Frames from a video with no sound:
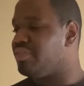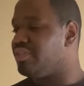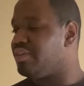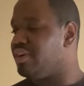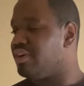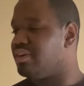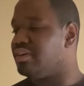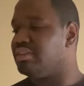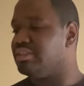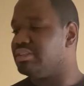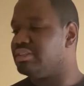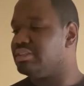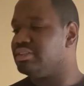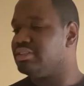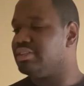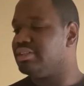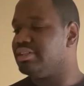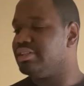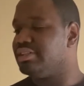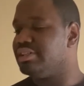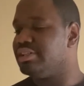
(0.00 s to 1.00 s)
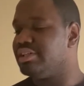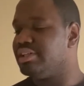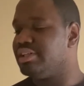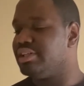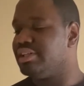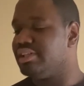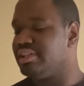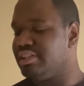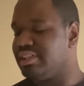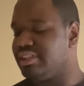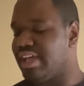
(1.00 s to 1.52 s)
girls,
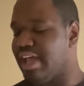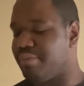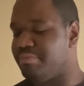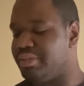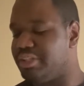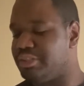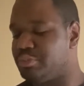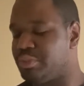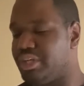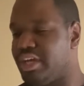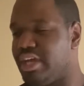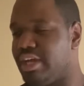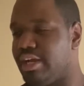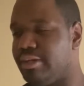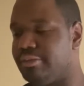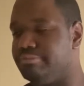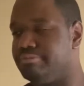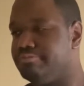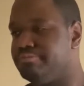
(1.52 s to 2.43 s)
that means we get a